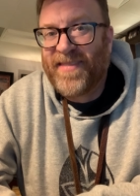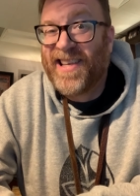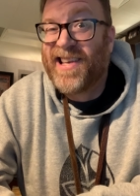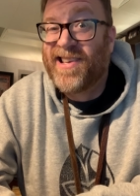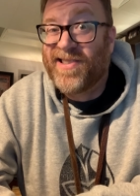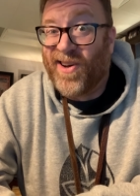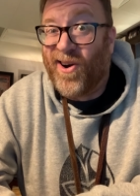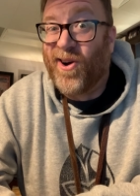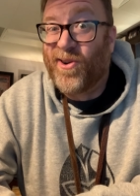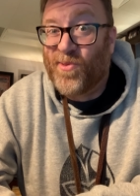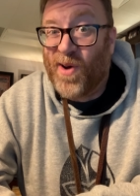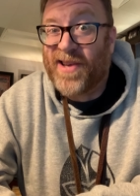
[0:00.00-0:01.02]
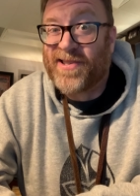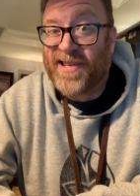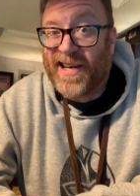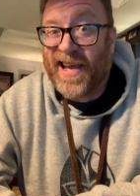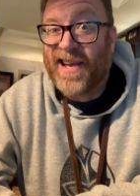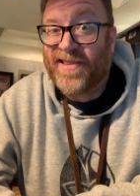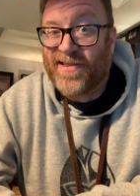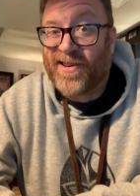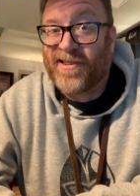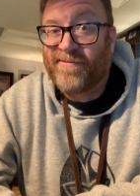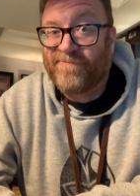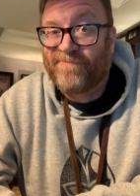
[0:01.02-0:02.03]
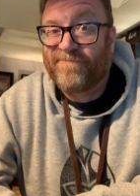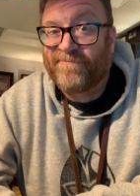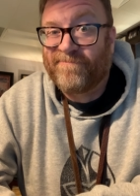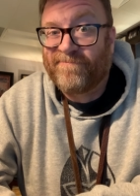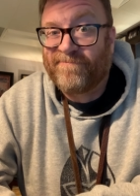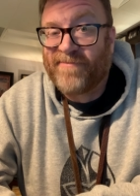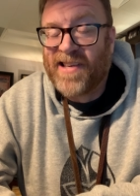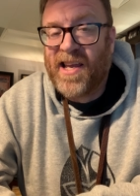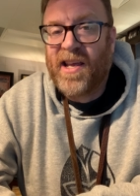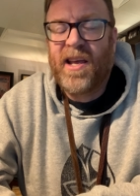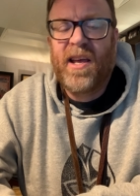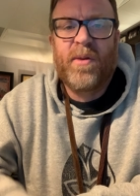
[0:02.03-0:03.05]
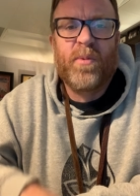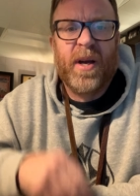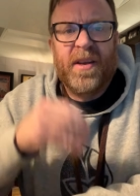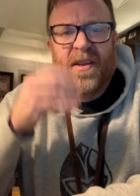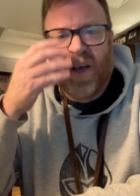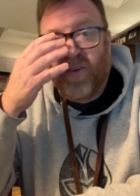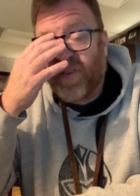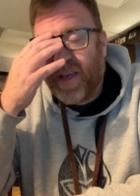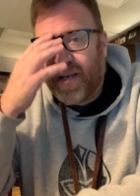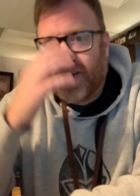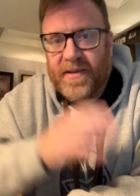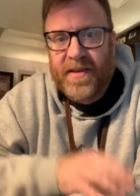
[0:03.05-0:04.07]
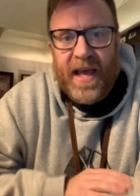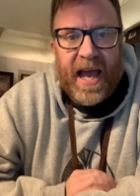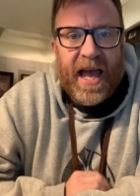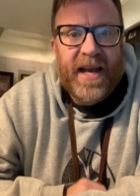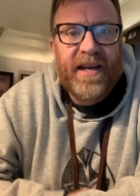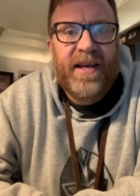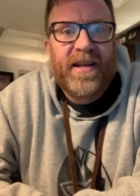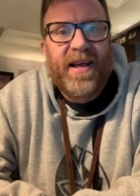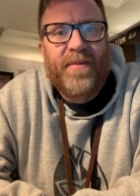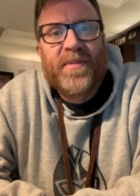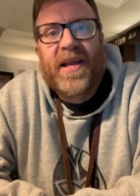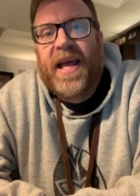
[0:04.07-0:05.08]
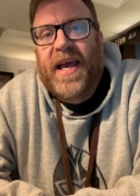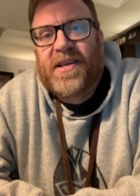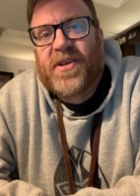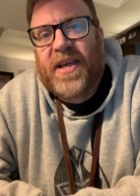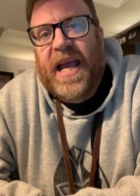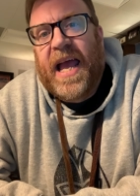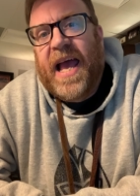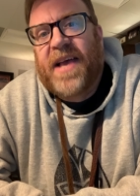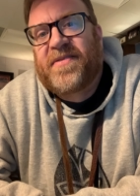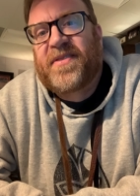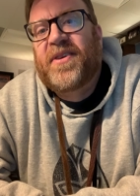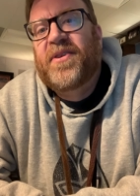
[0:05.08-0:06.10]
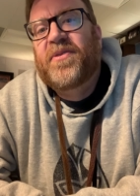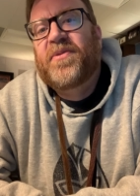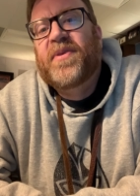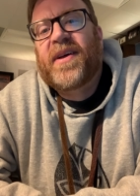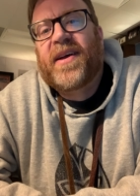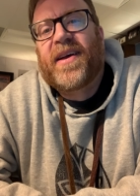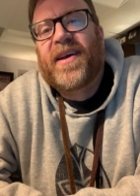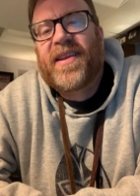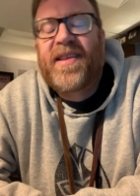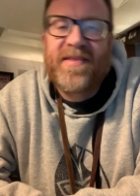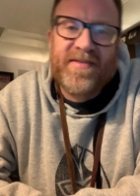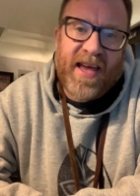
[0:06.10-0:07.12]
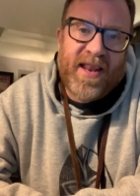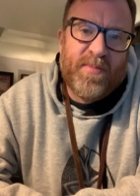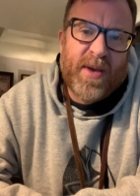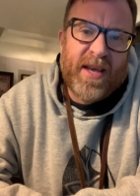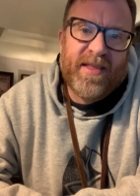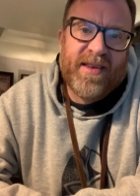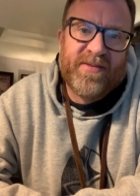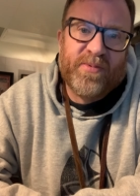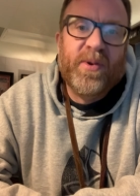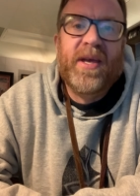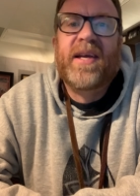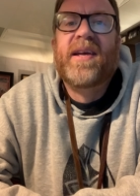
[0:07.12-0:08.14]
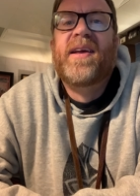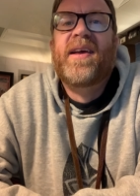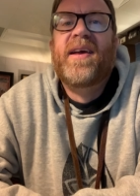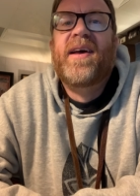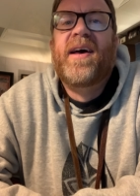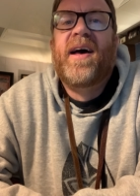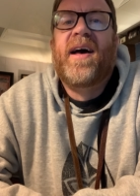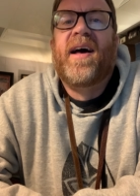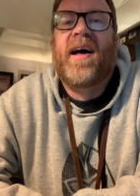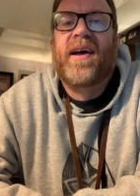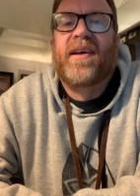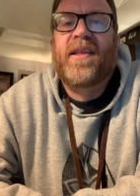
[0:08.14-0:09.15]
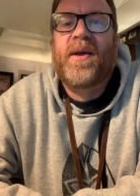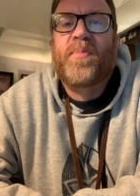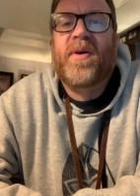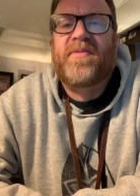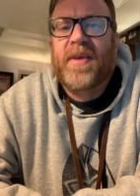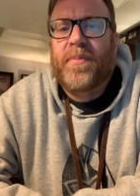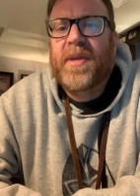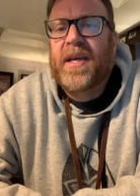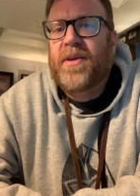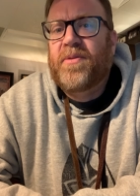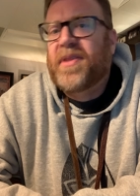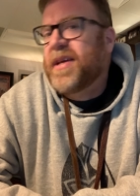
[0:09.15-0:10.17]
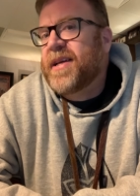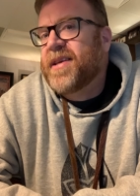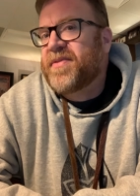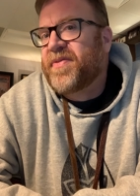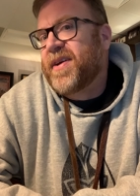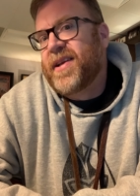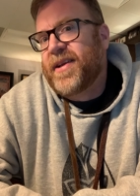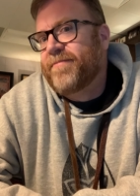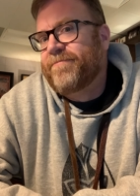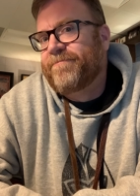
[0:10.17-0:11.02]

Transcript: is a hard question to answer. We're going to delve into that, and I'm going to actually ask you uh, to send me this week uh, a clip of something you think is funny.